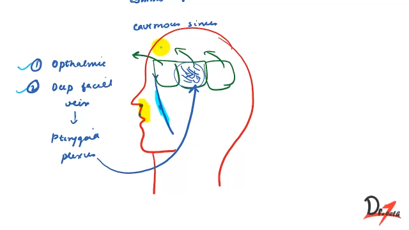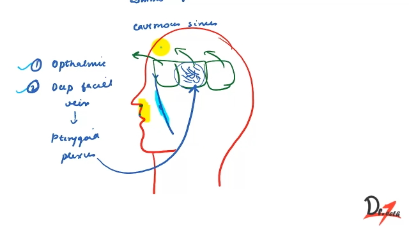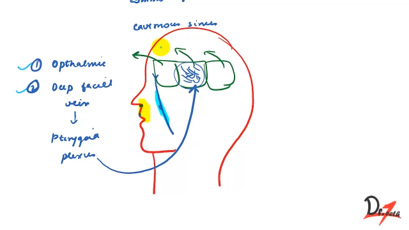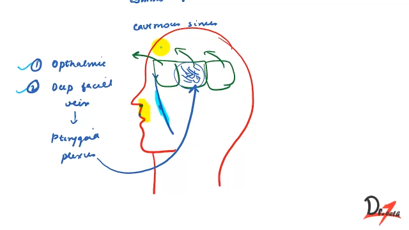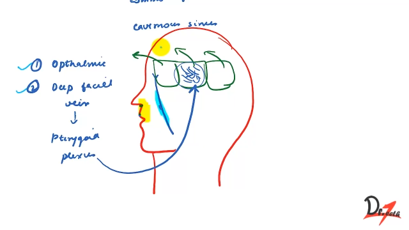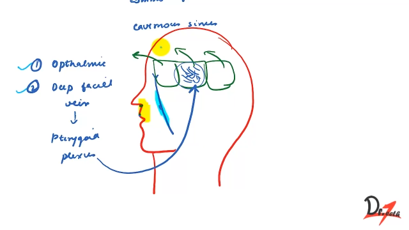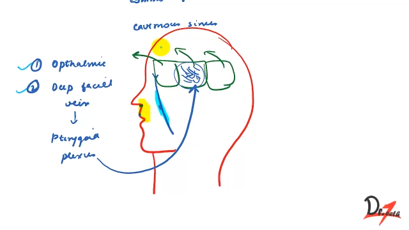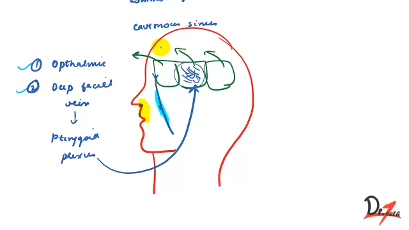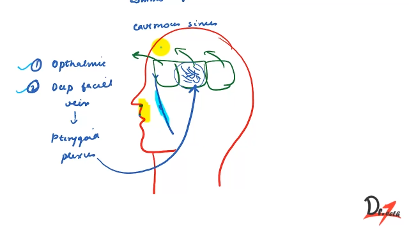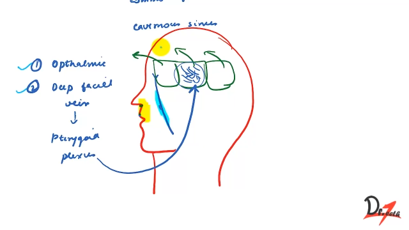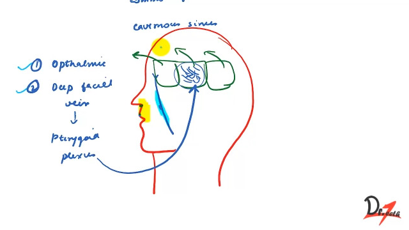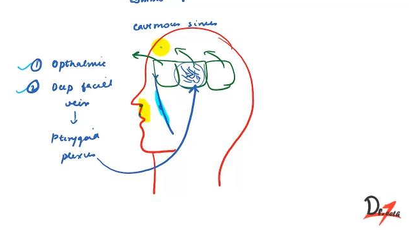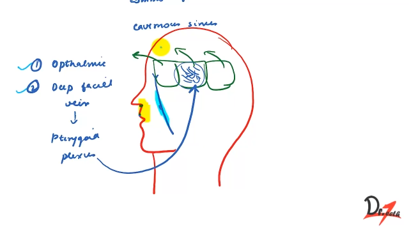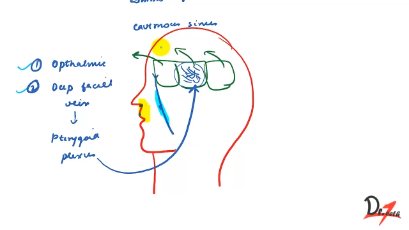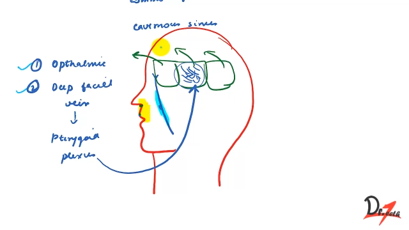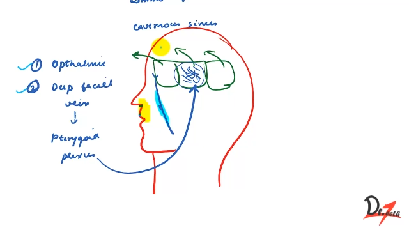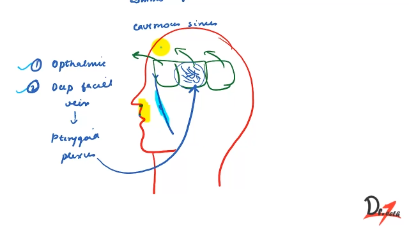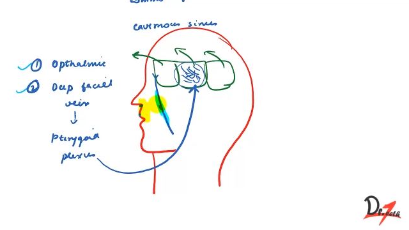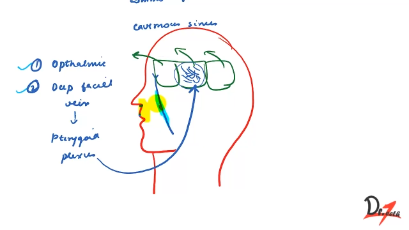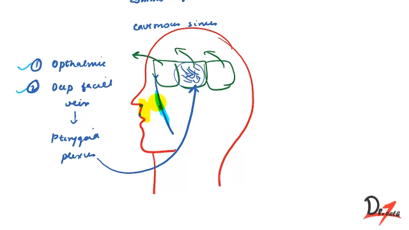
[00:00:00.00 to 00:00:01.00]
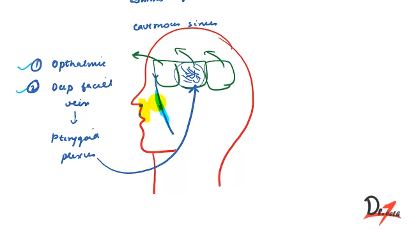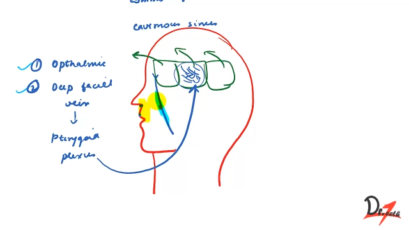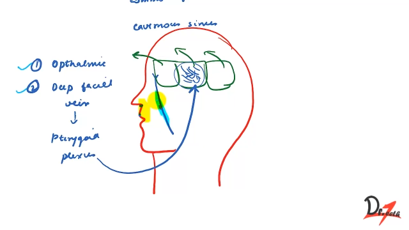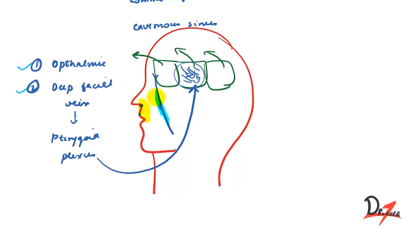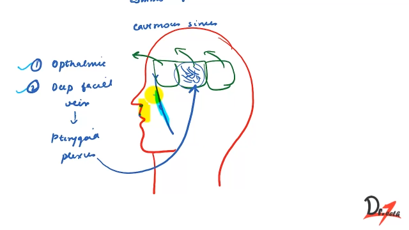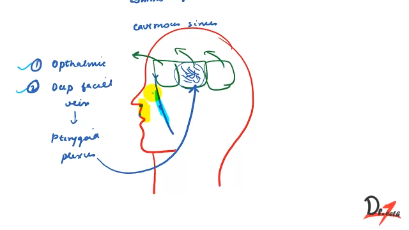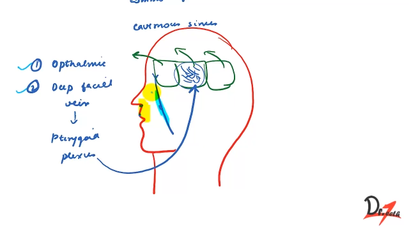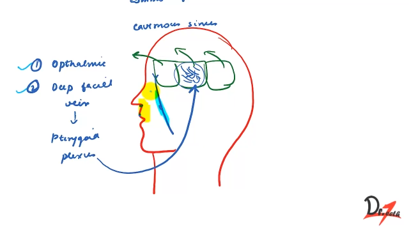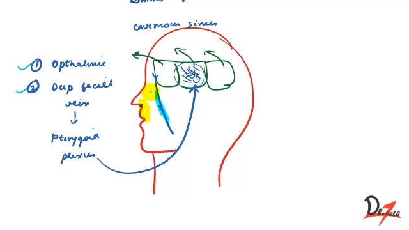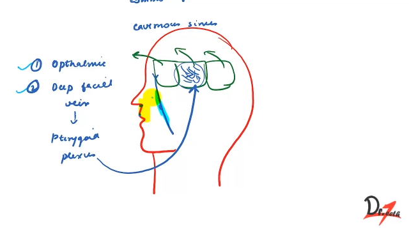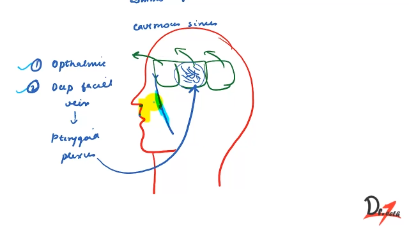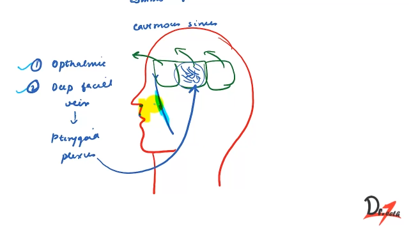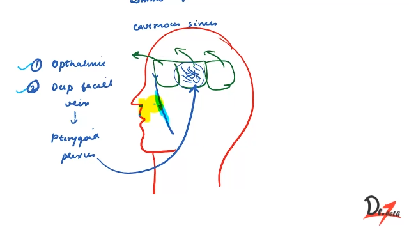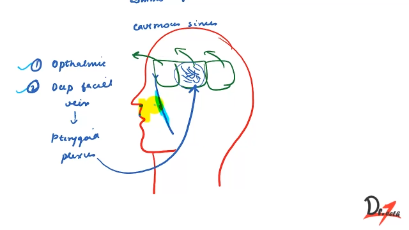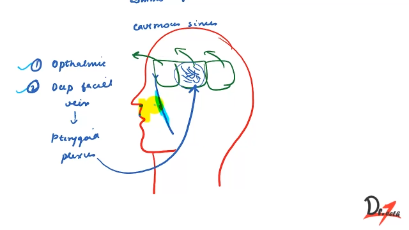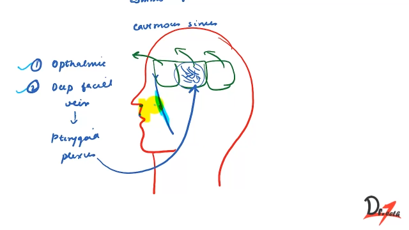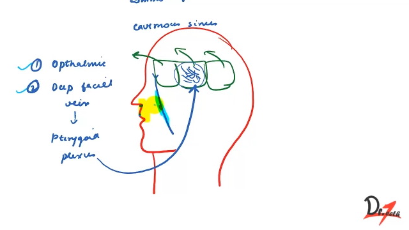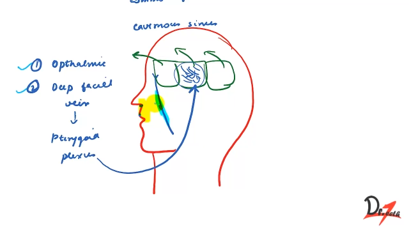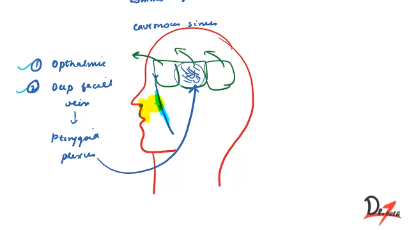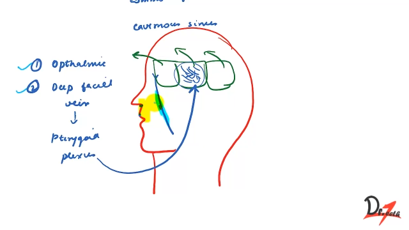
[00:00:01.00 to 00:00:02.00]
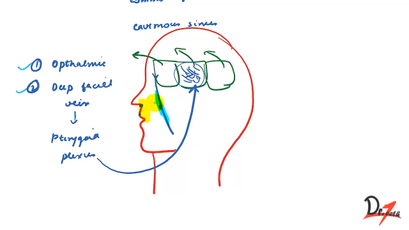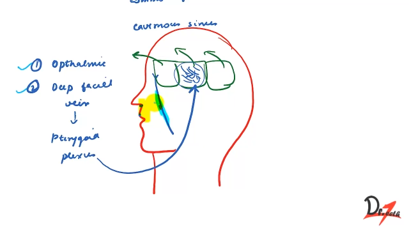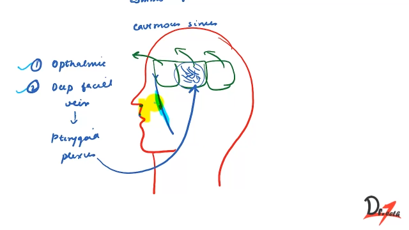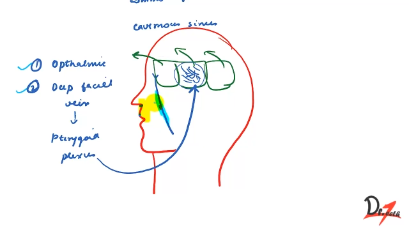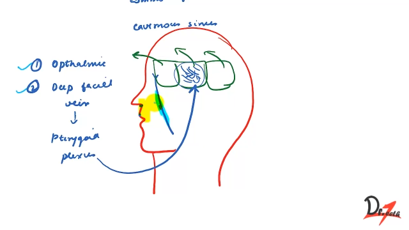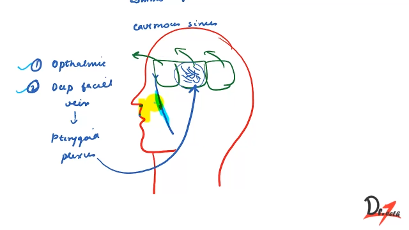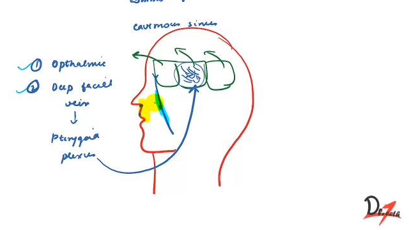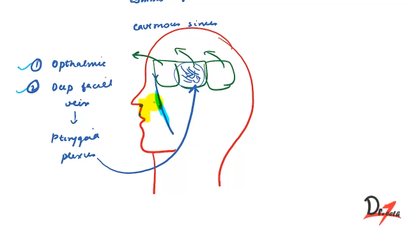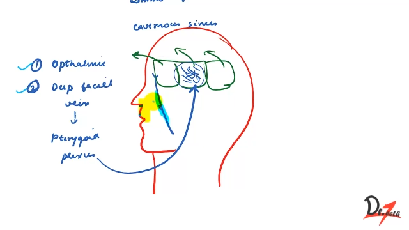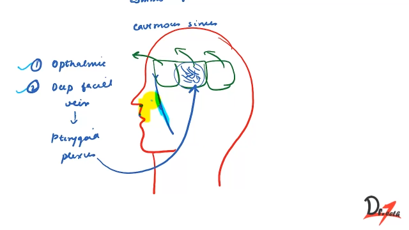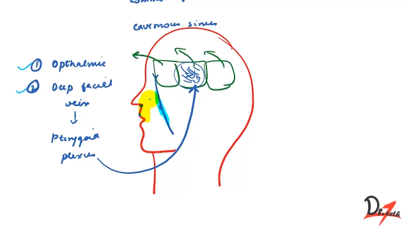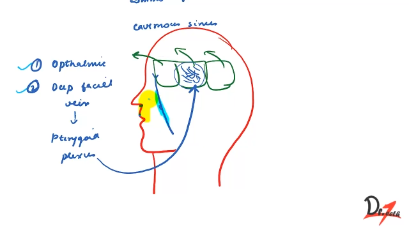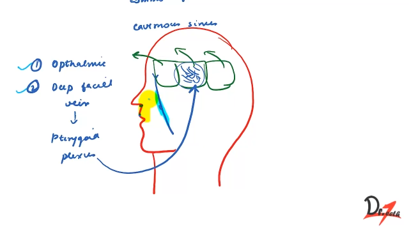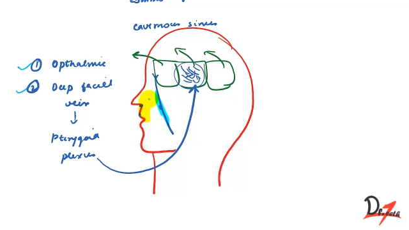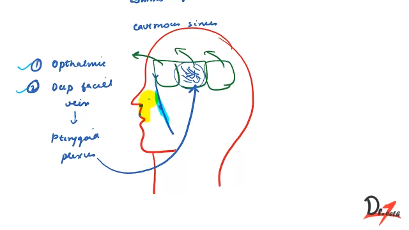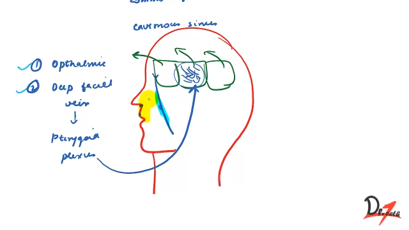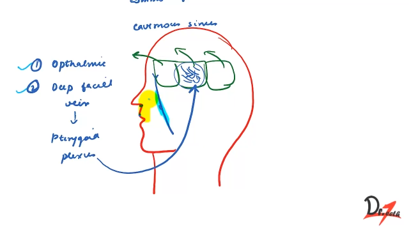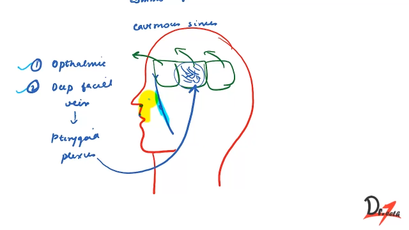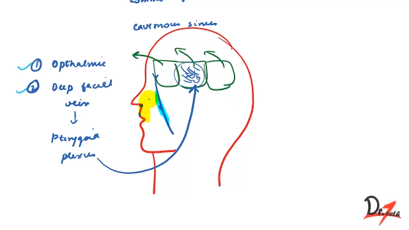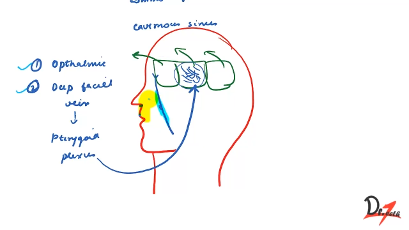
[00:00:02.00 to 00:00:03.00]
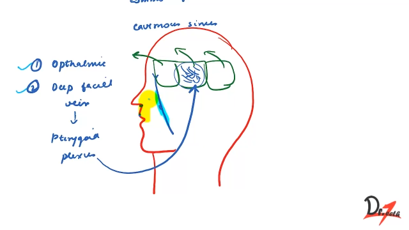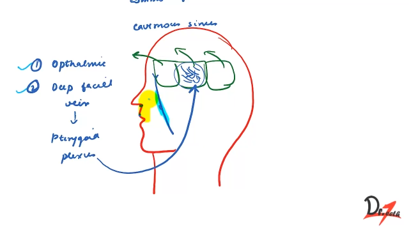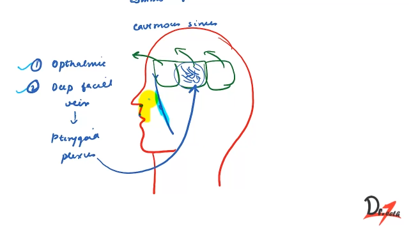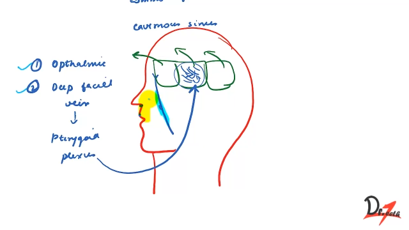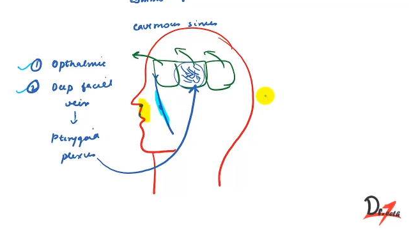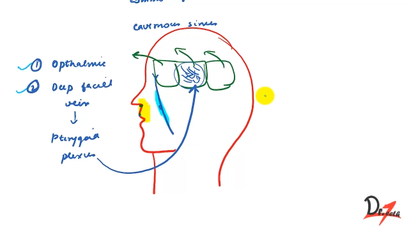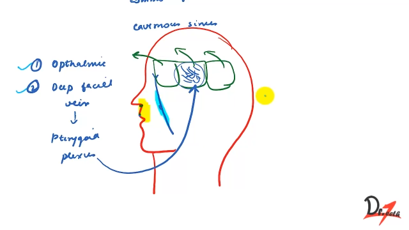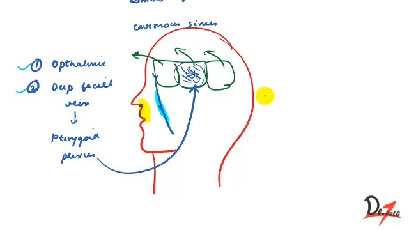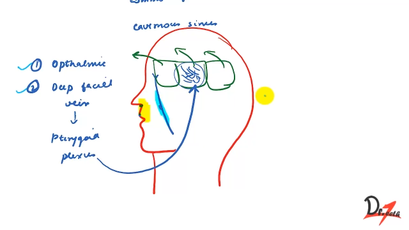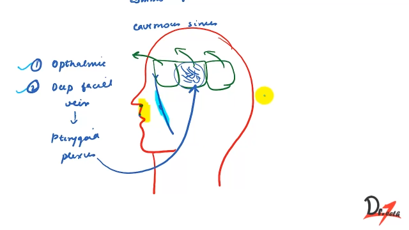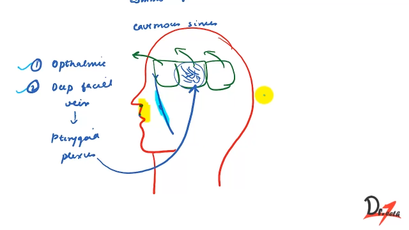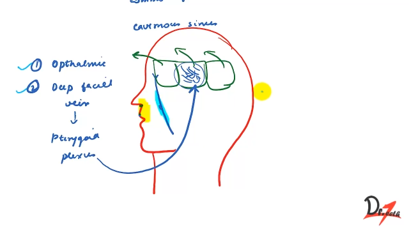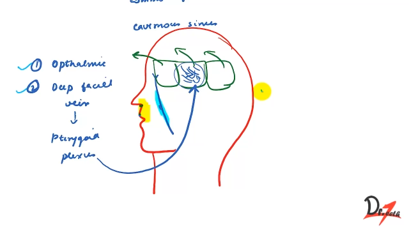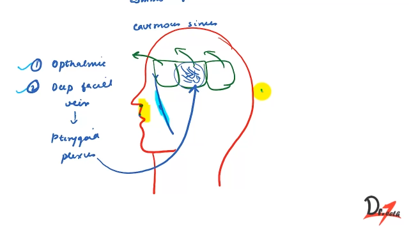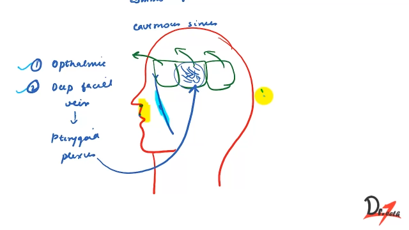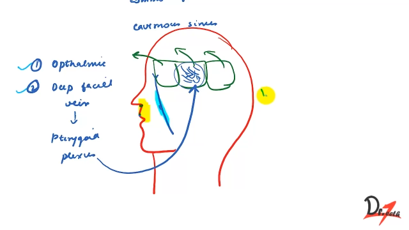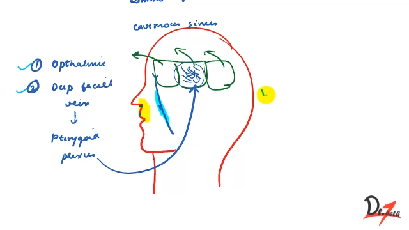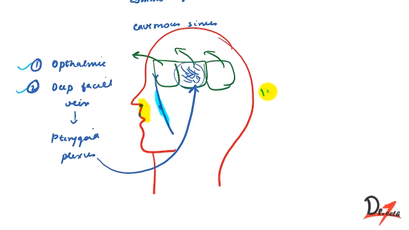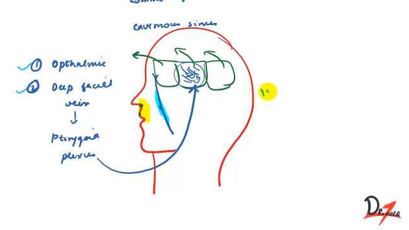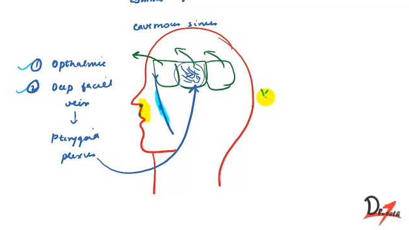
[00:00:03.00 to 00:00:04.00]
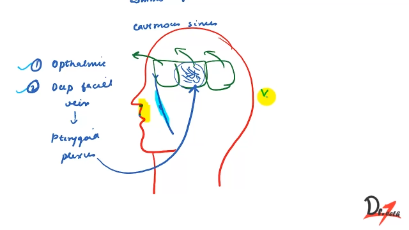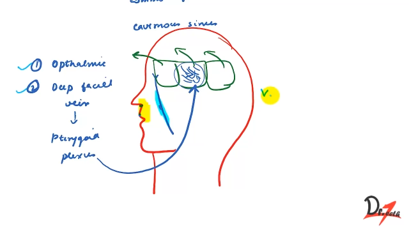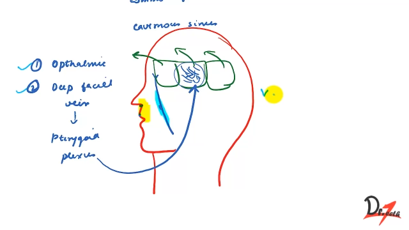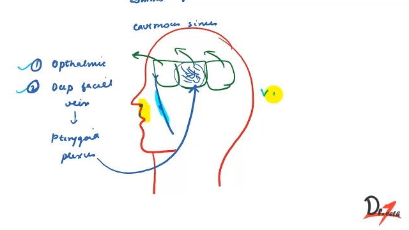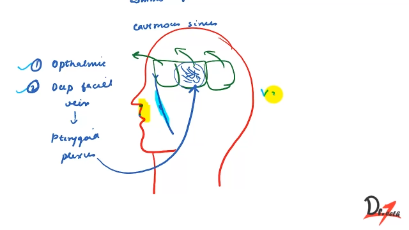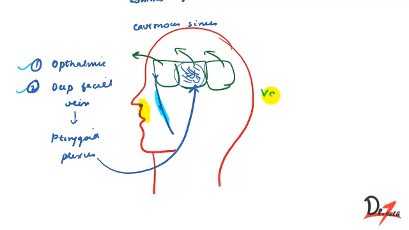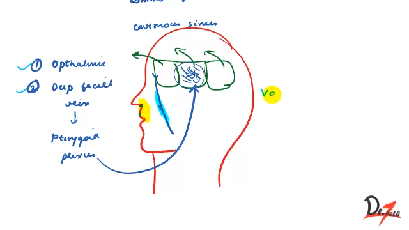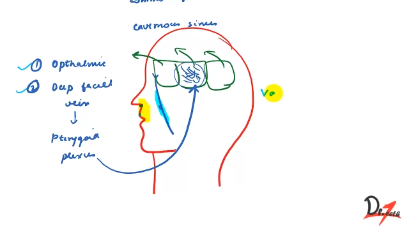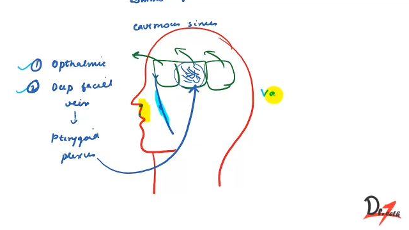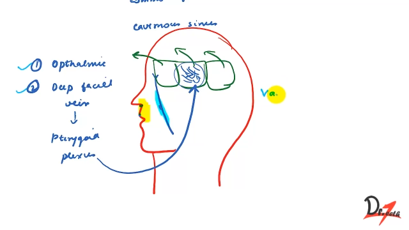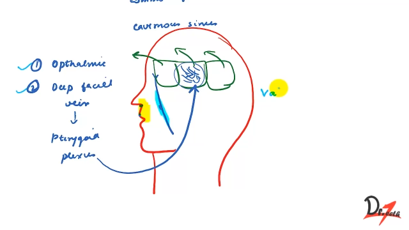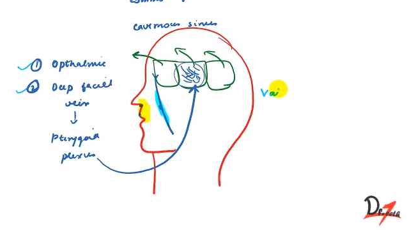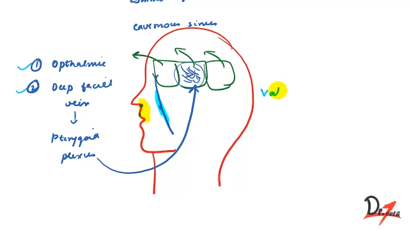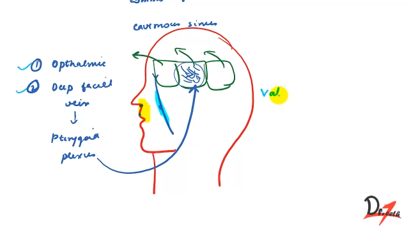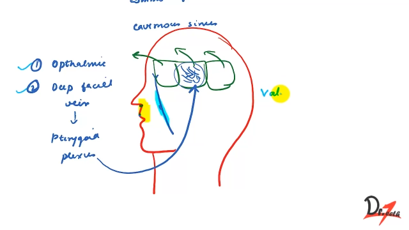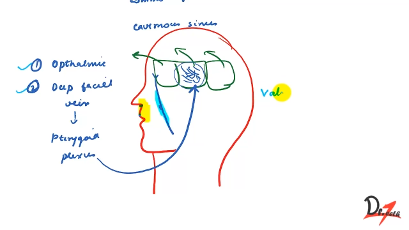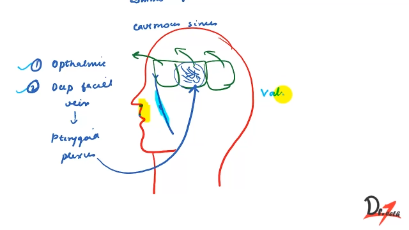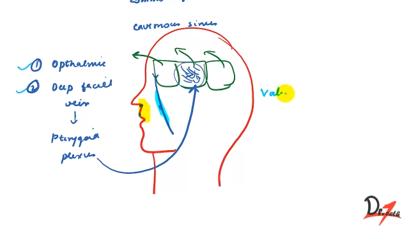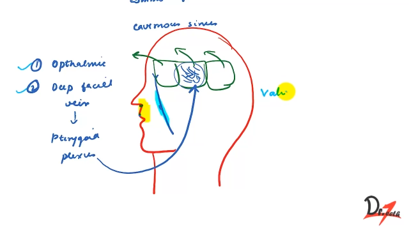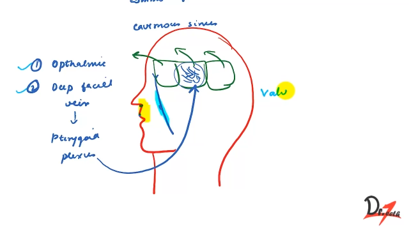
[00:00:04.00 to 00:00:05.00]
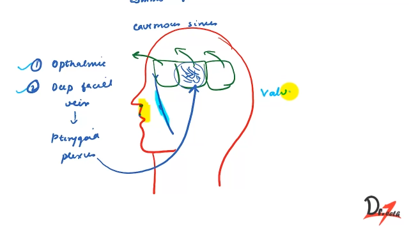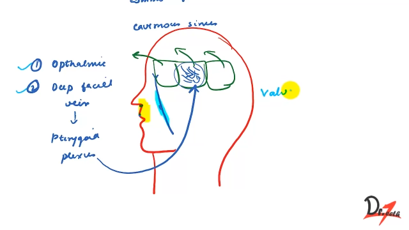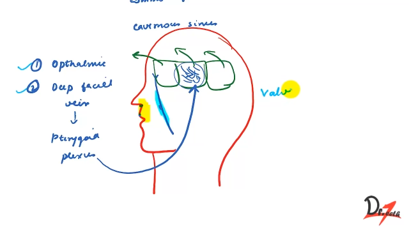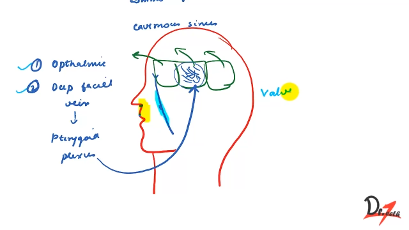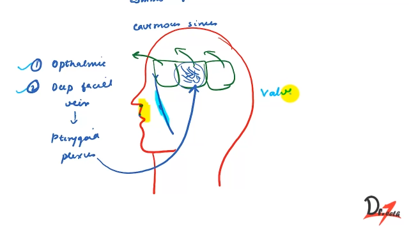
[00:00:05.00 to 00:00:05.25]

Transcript: Nobody's mouth can be seen.